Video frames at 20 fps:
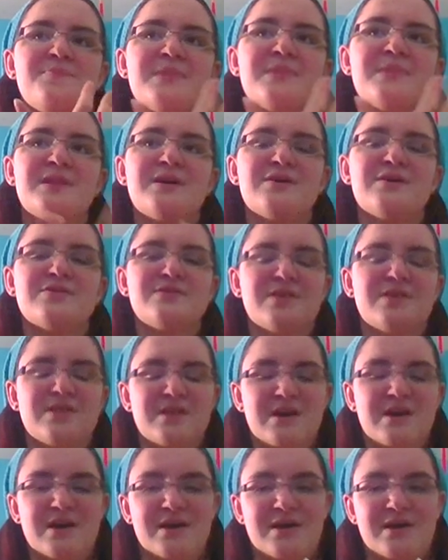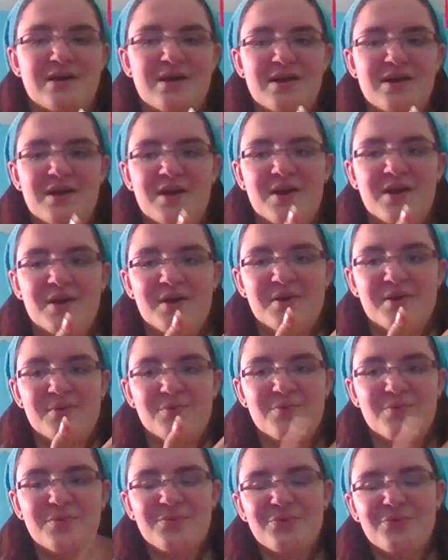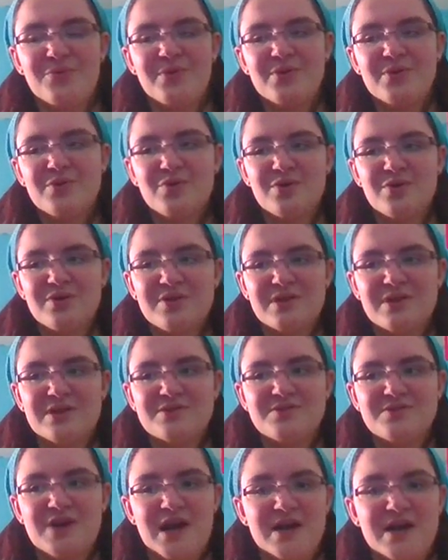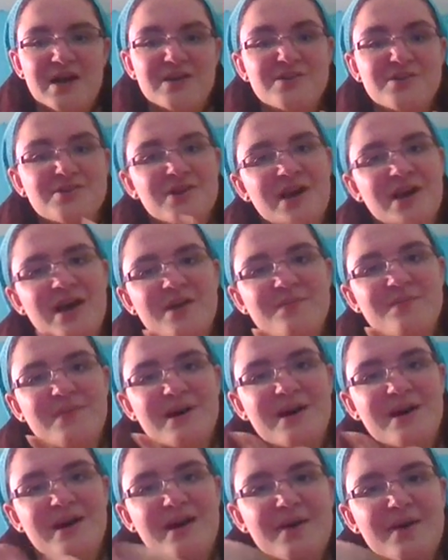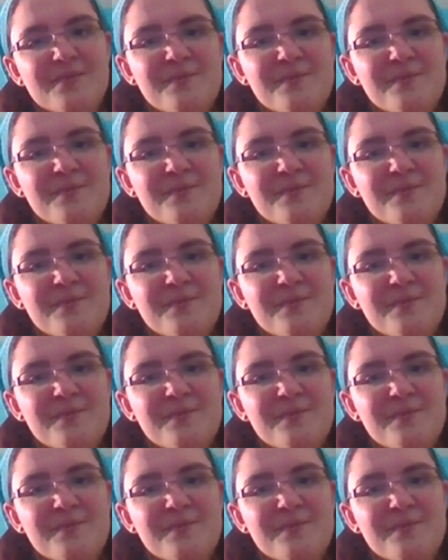here's the thing when we recorded this, I still had my